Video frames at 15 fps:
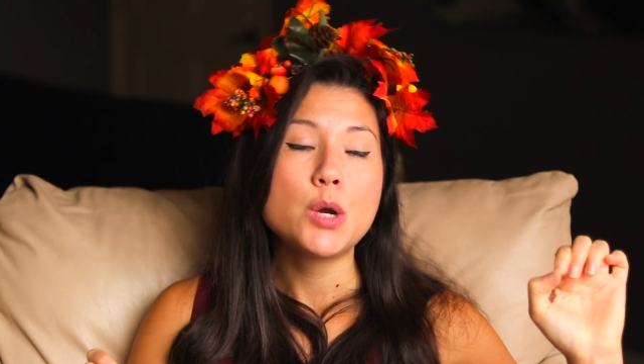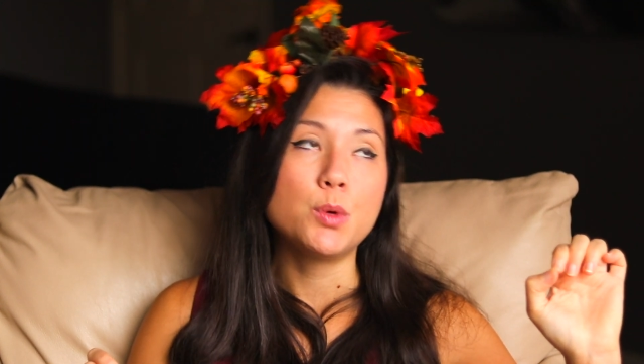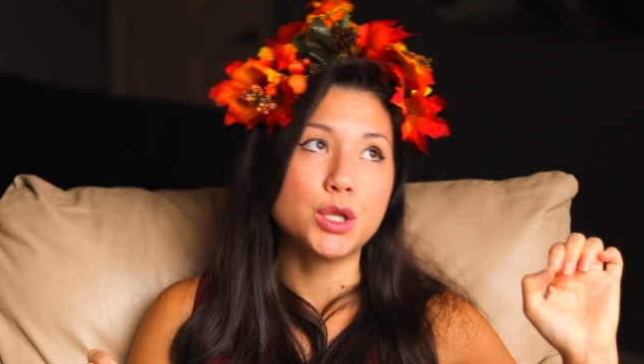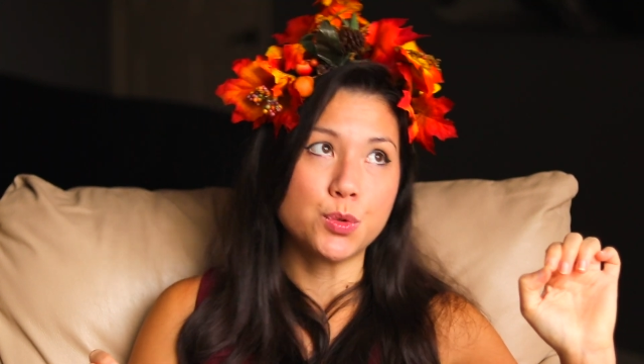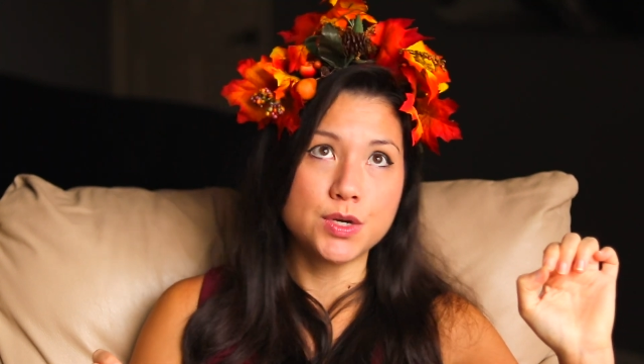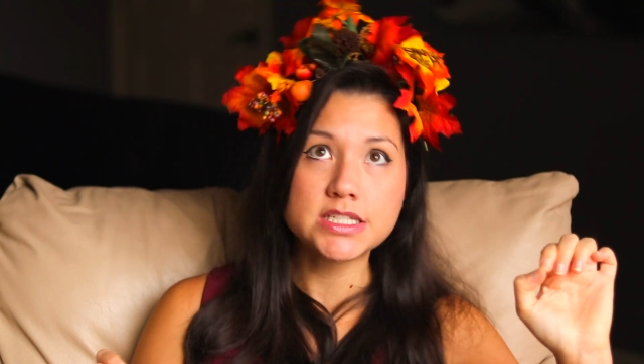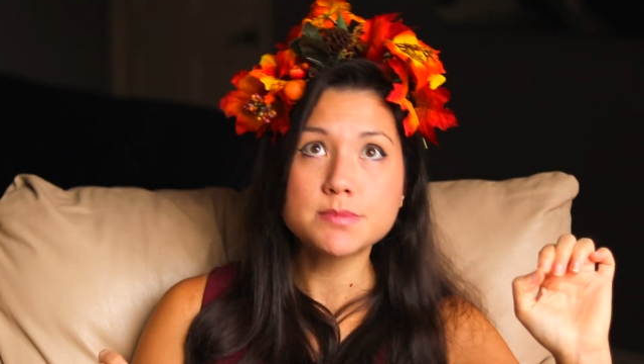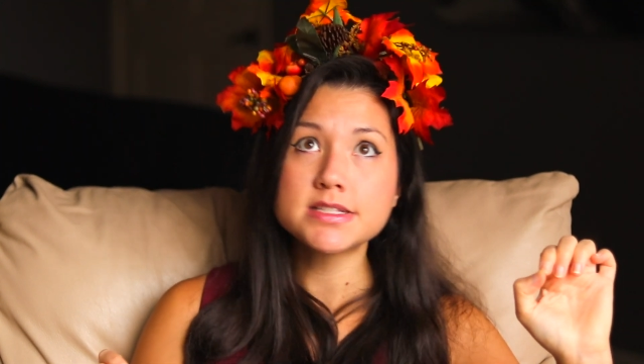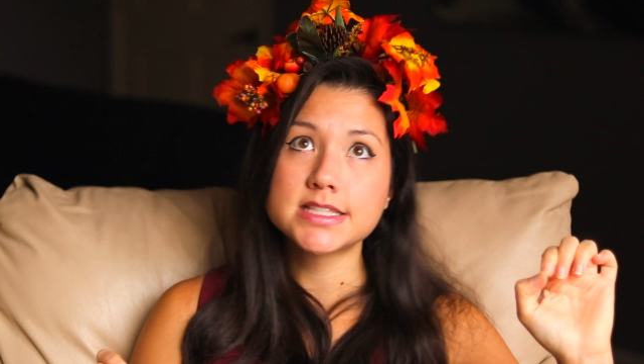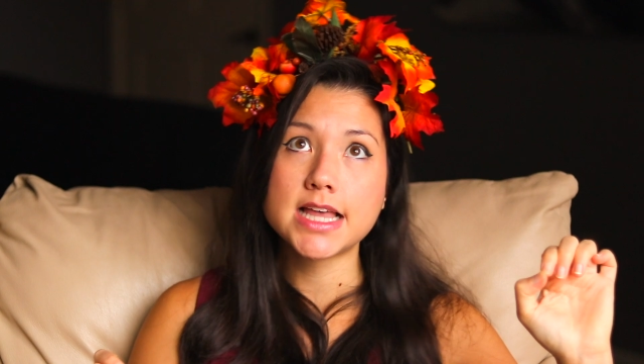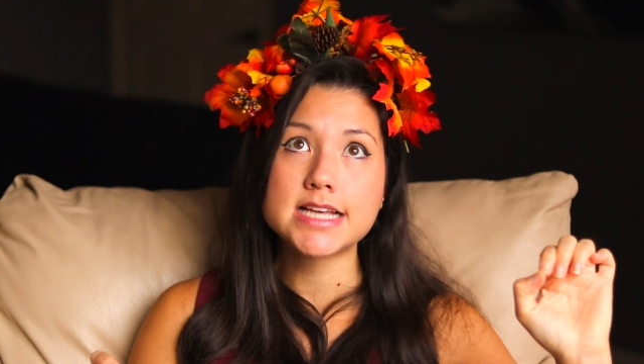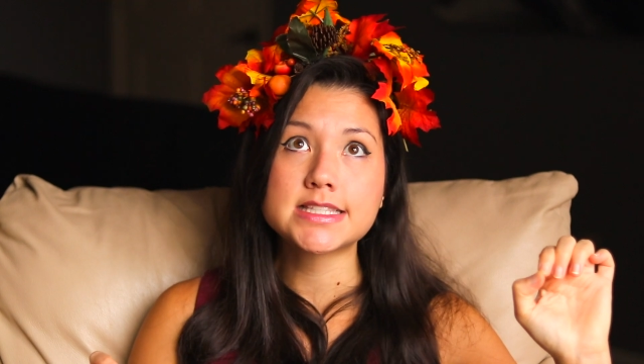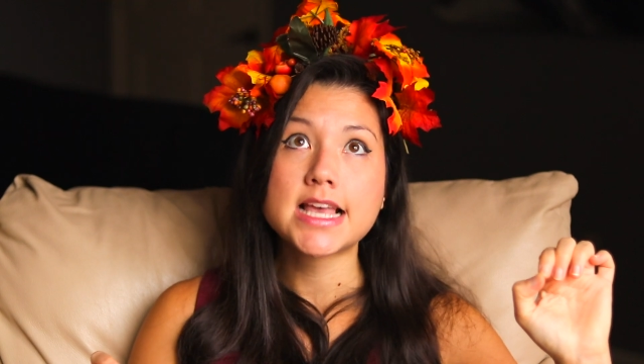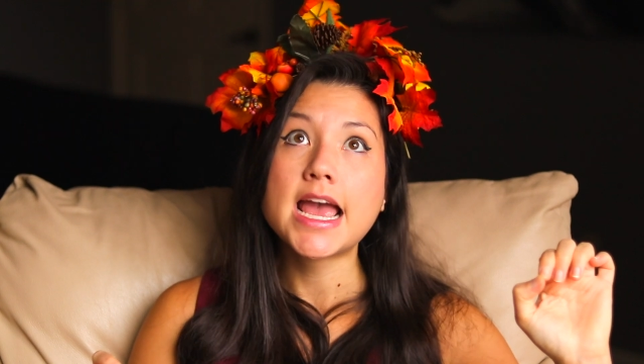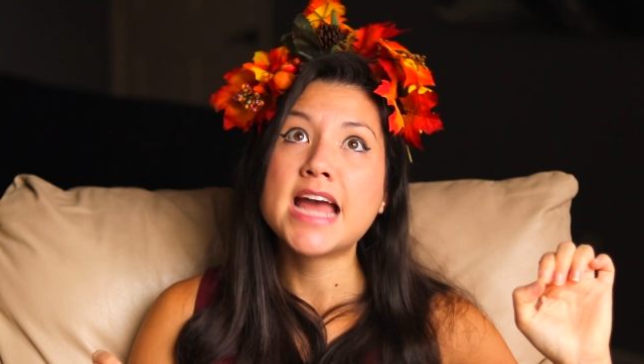with Christmas
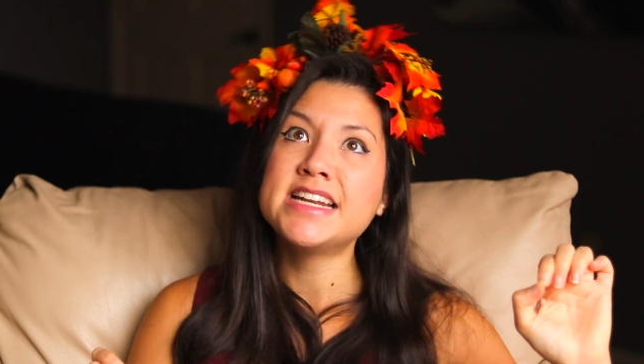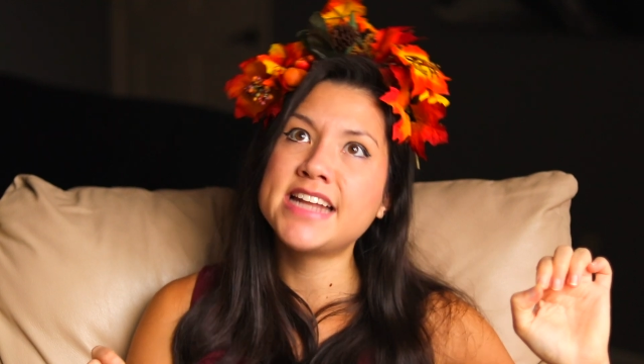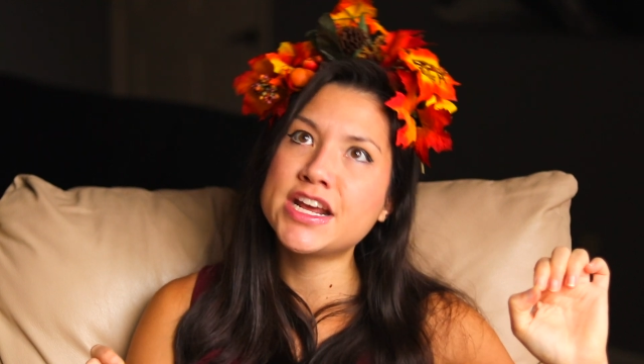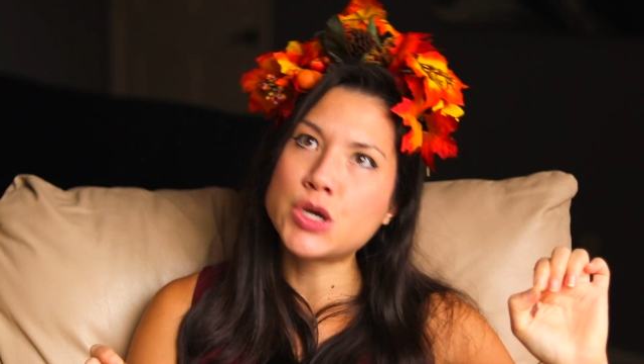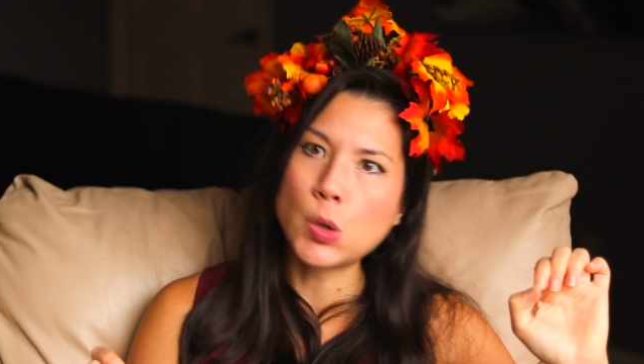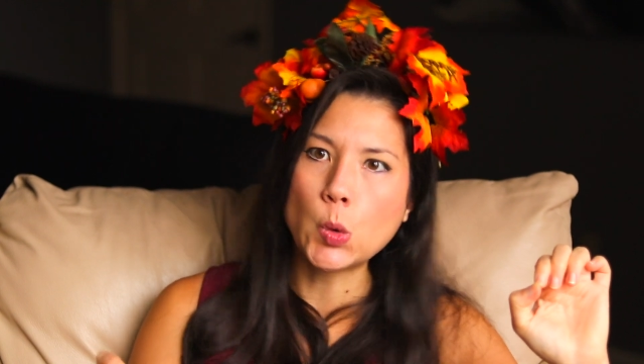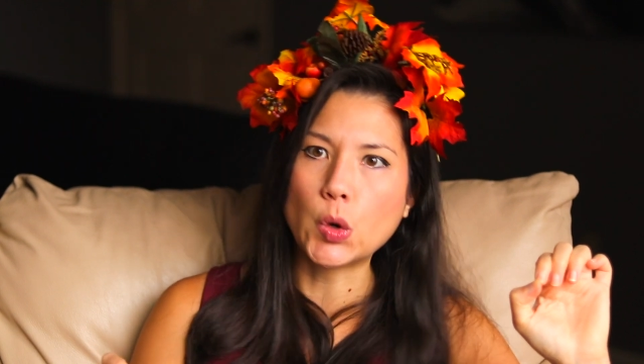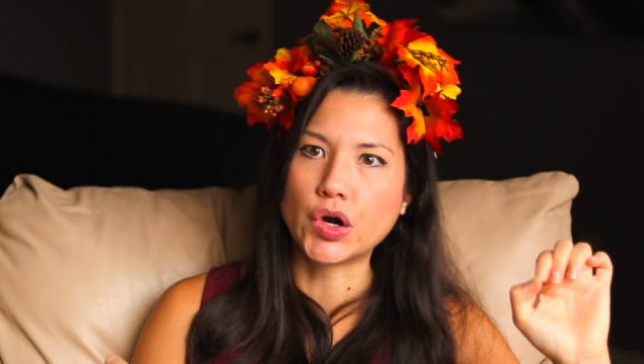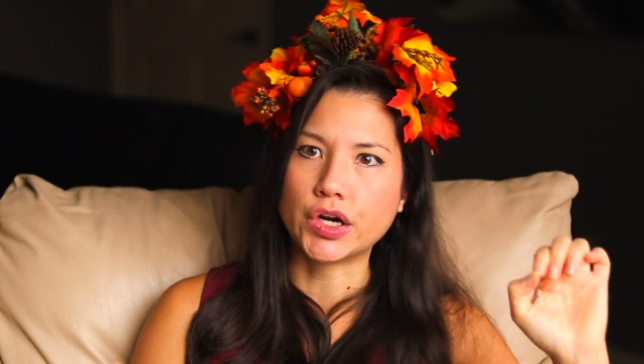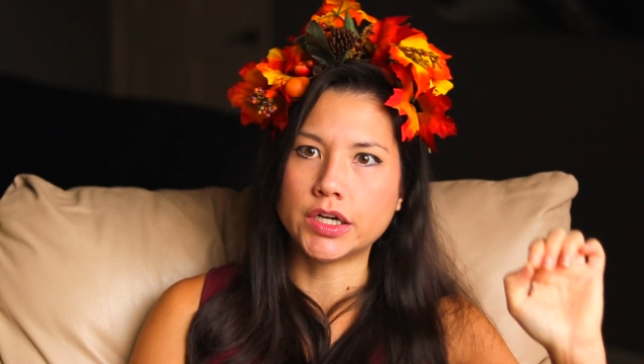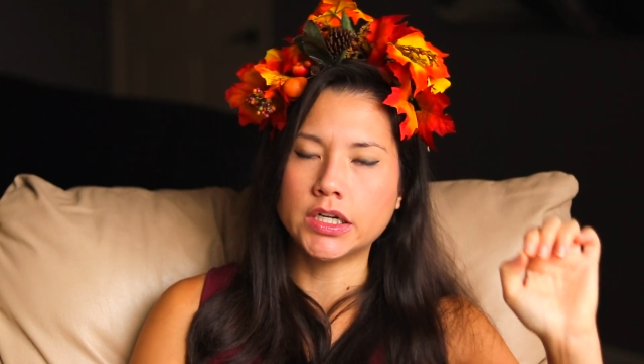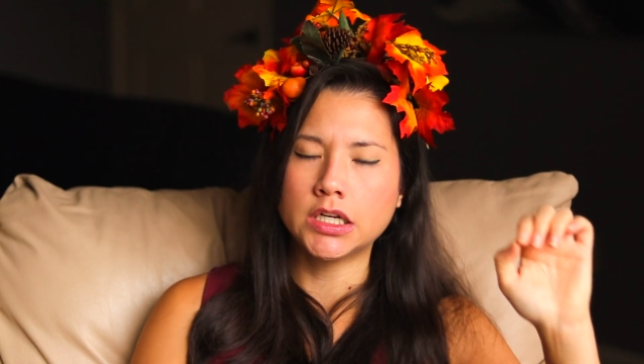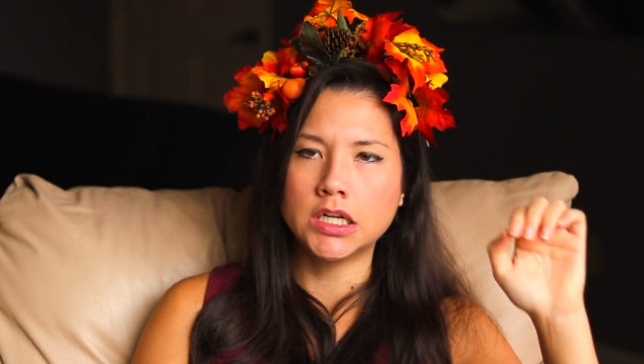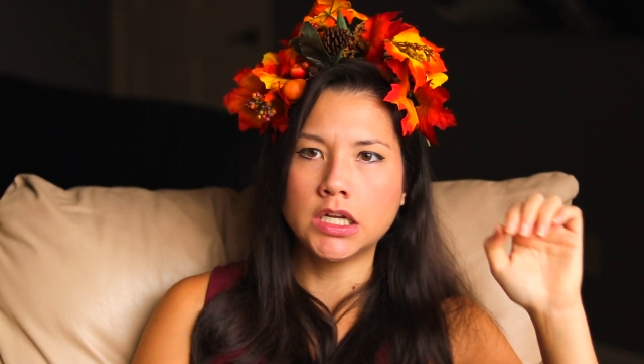lights and decor.